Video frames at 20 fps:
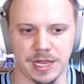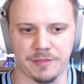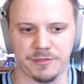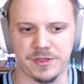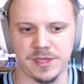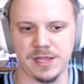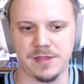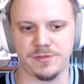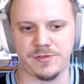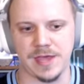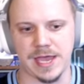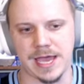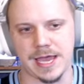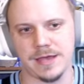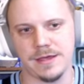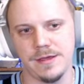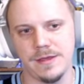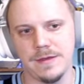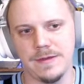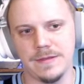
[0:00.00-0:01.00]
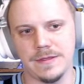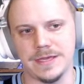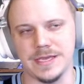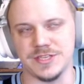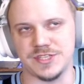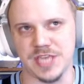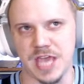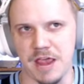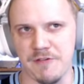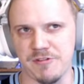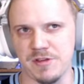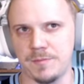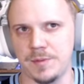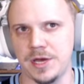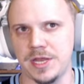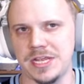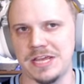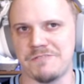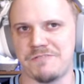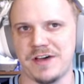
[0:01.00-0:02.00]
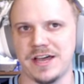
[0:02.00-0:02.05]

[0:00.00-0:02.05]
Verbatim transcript: And I think that is everybody.